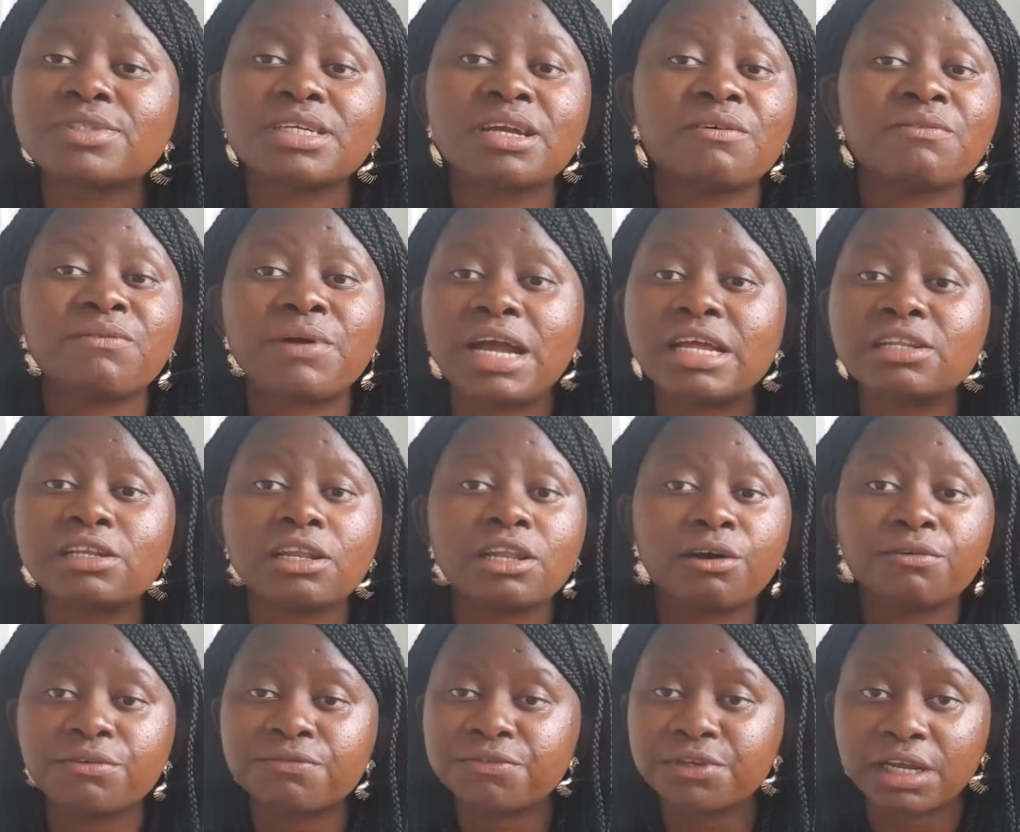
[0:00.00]
find the
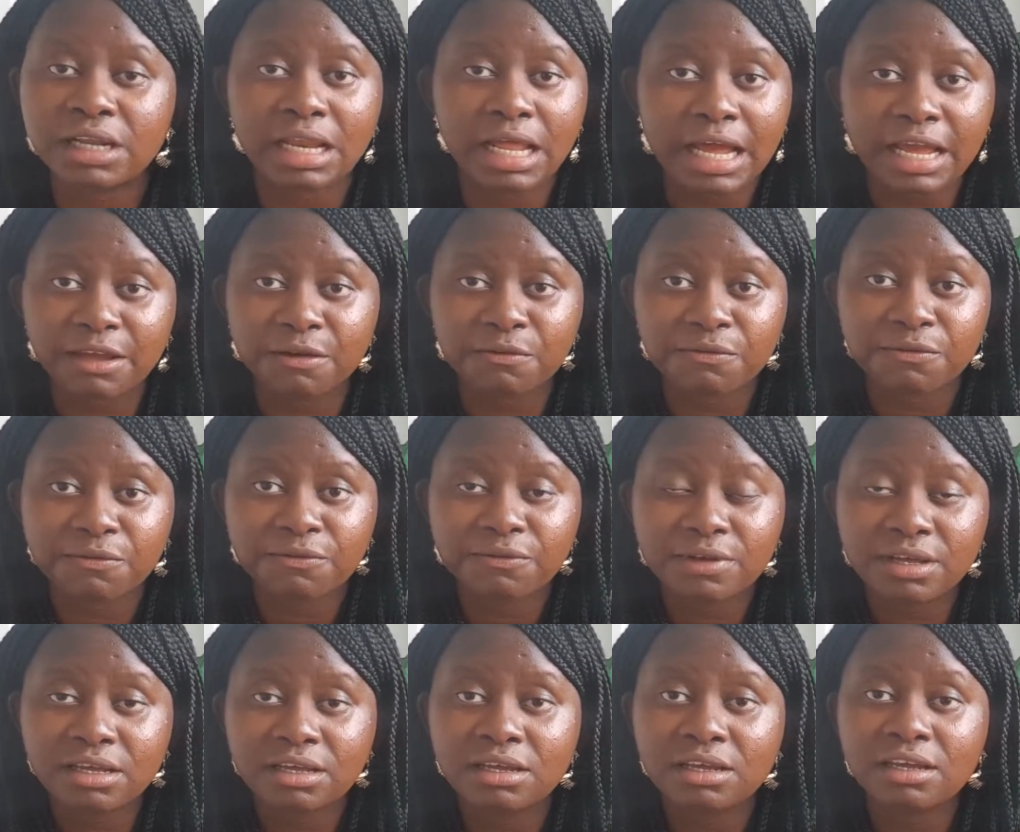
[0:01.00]
love of their life.
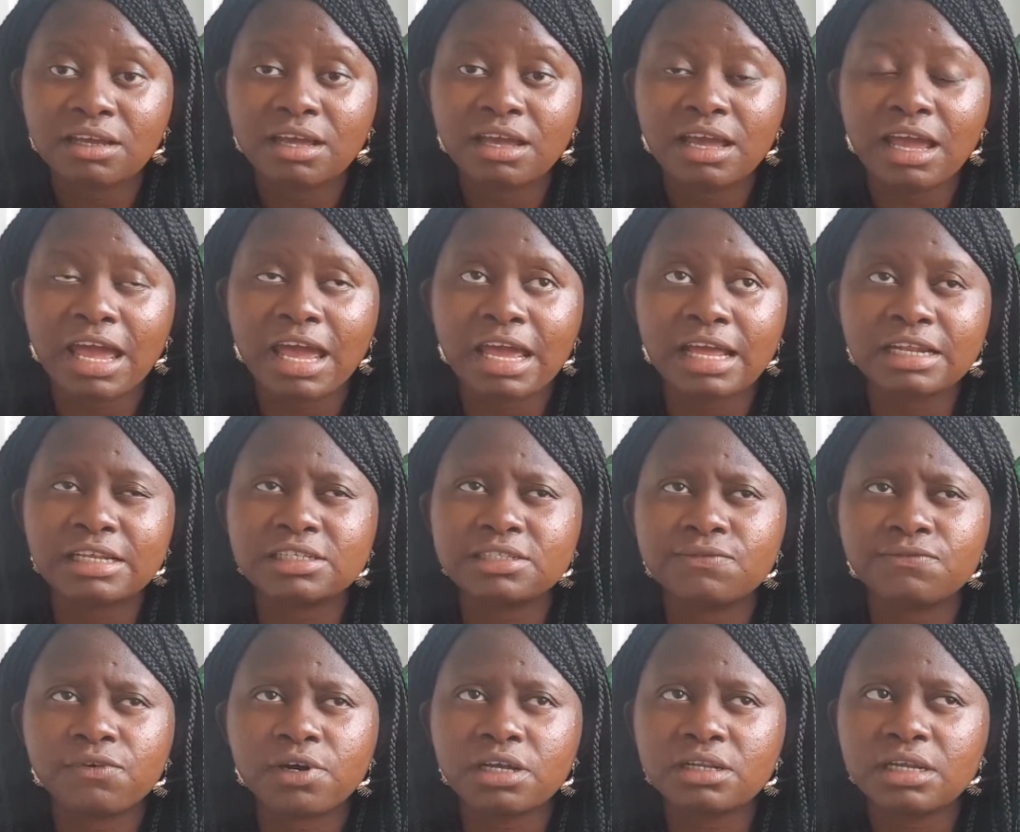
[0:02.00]
And it's
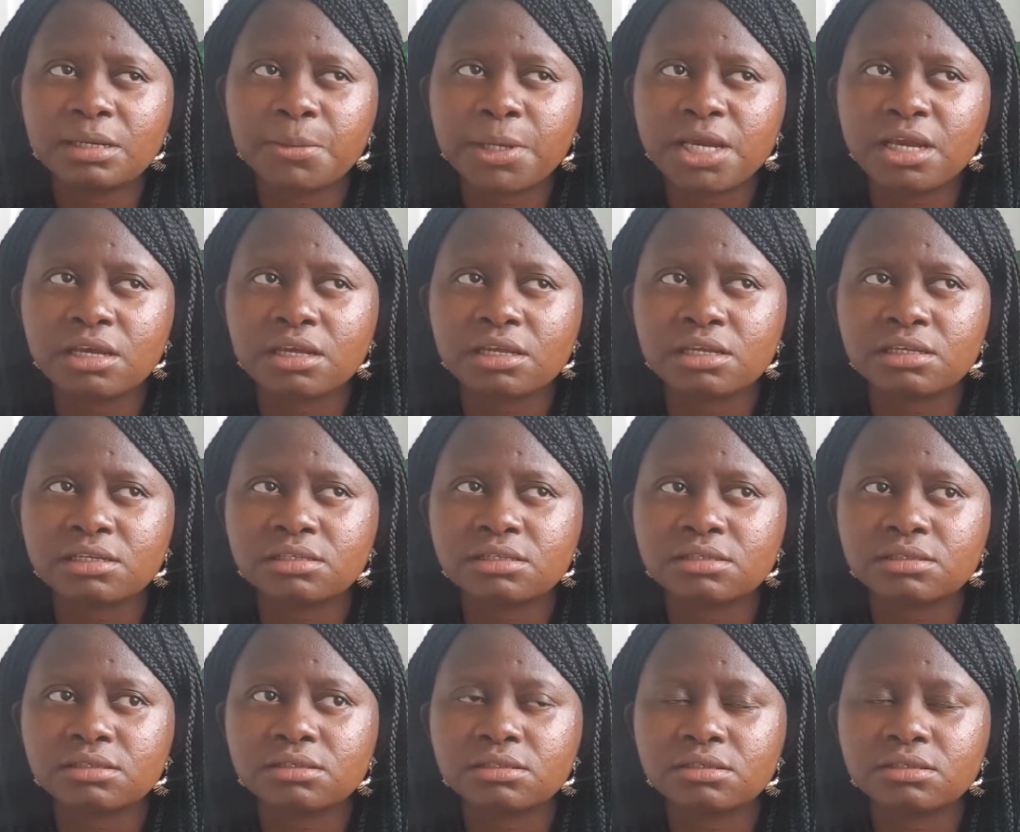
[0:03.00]
funny because